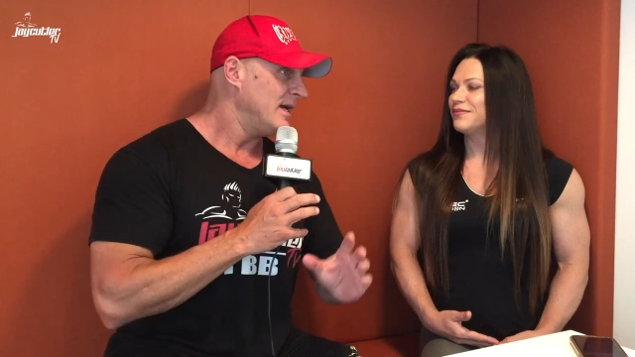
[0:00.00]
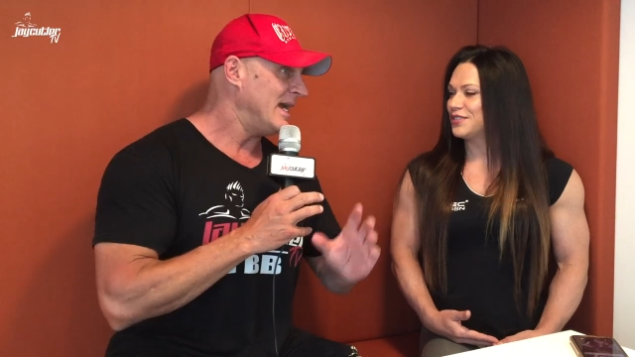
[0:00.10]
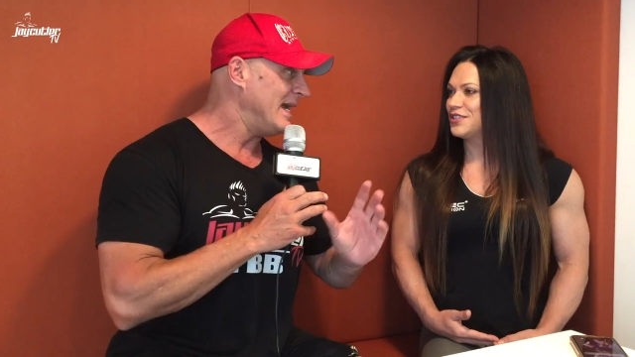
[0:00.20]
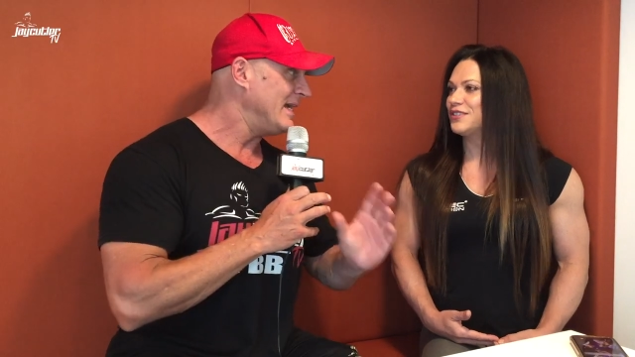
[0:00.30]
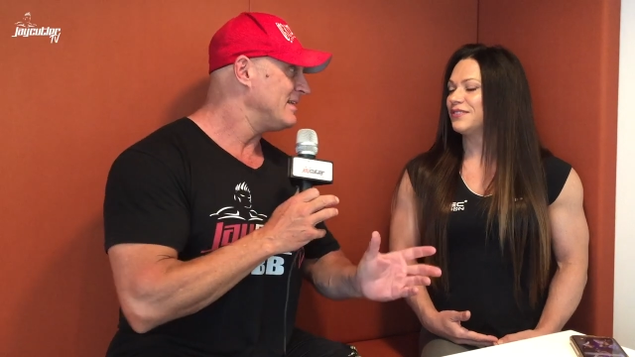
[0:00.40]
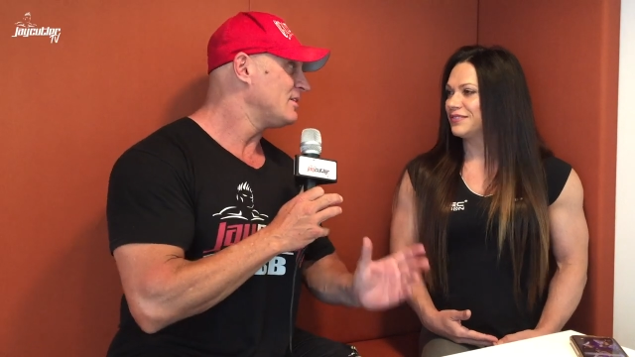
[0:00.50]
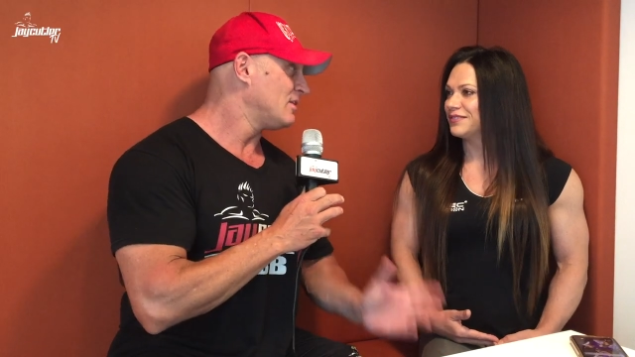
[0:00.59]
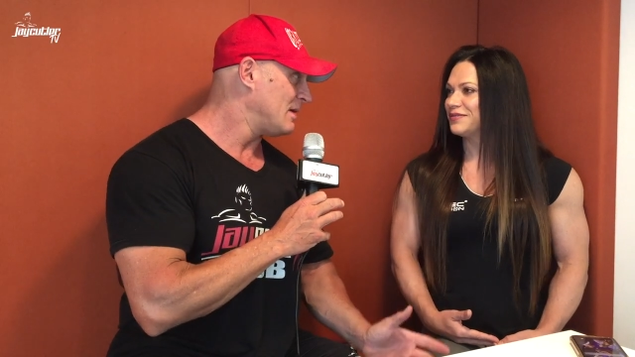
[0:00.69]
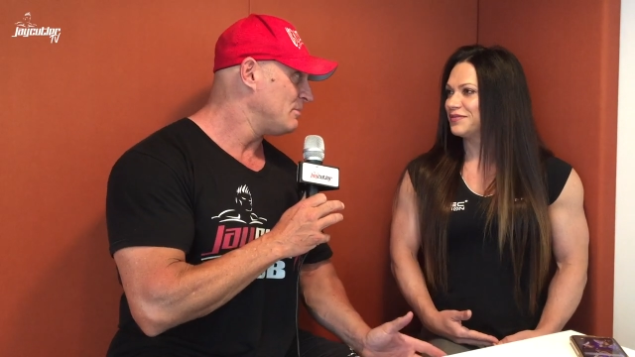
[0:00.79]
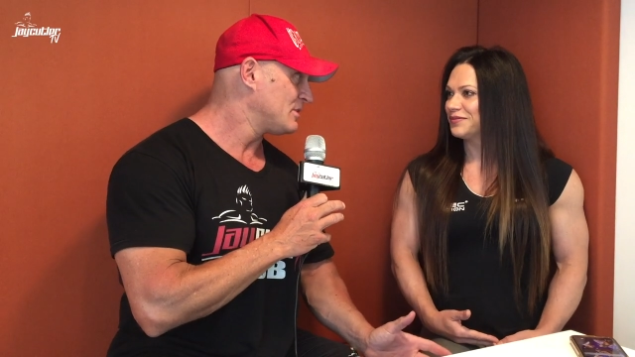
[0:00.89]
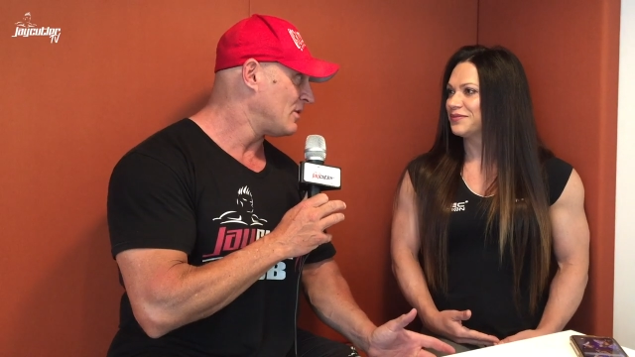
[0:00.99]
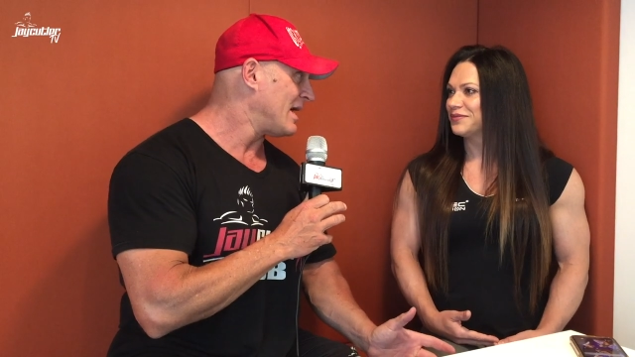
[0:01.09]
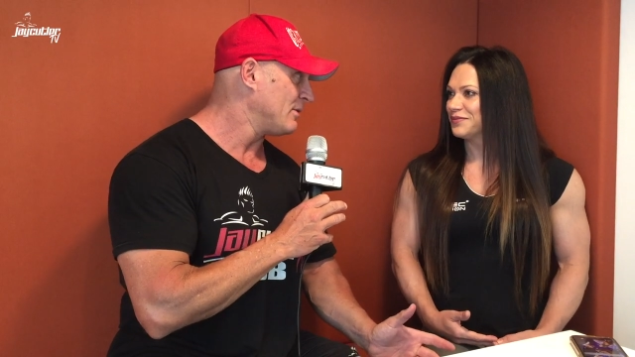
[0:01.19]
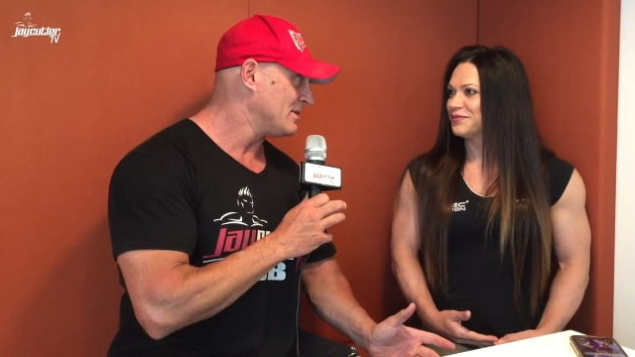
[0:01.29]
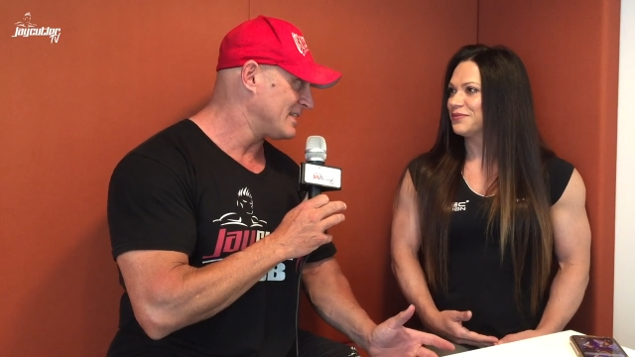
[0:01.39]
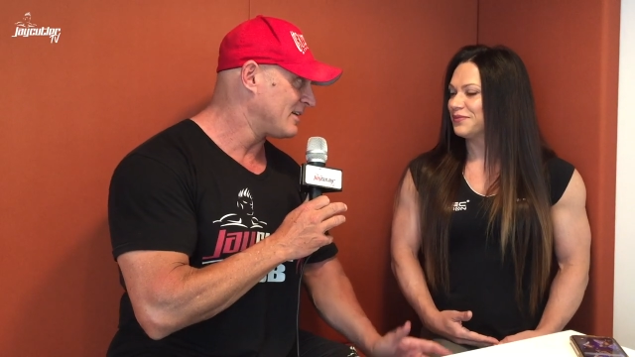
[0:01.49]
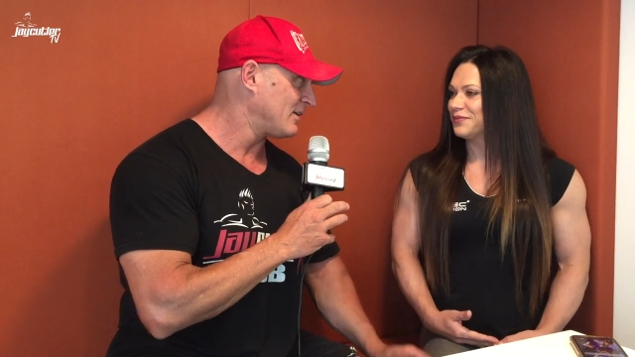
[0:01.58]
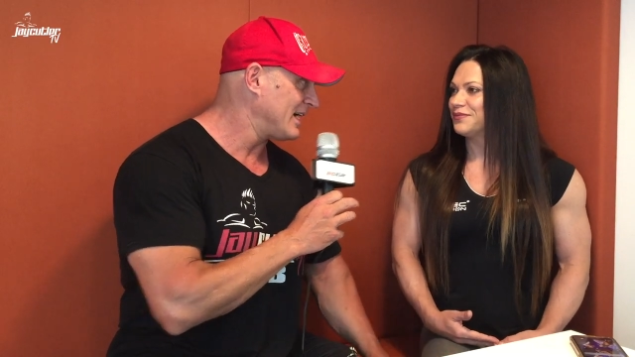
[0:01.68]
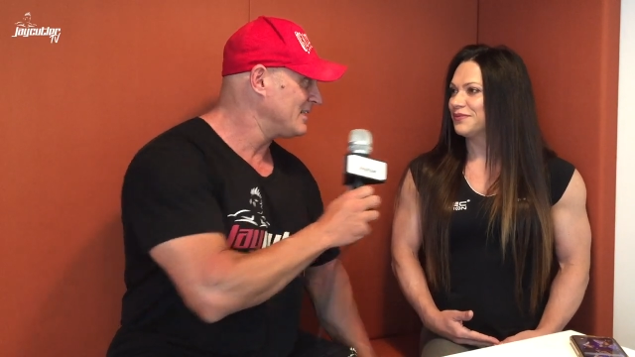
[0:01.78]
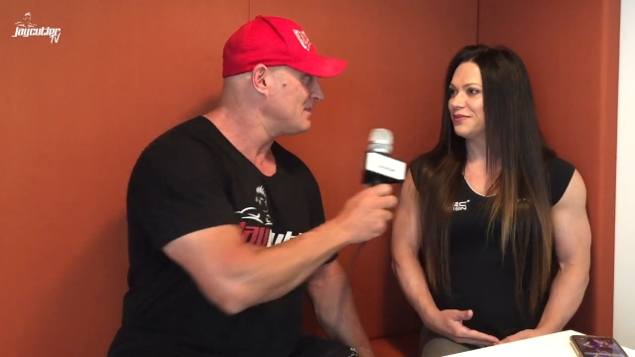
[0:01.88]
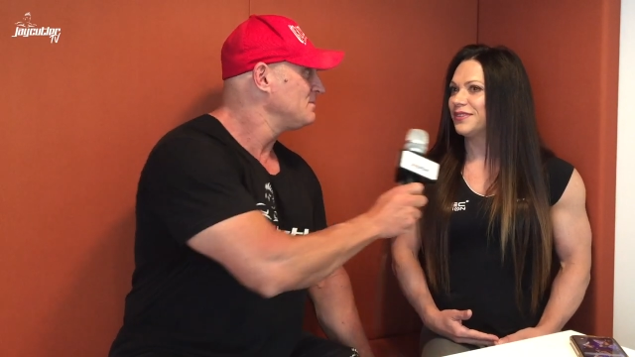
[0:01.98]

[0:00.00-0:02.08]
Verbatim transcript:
Speaker 1: eight in Columbus, Ohio. Is that correct?